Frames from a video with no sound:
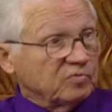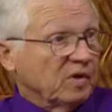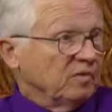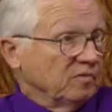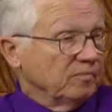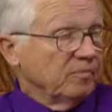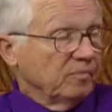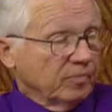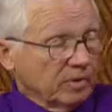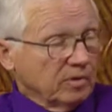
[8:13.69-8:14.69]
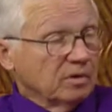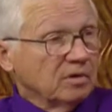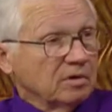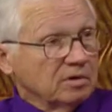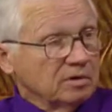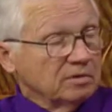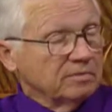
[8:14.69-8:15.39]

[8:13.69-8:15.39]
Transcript: They discuss the issues that, um,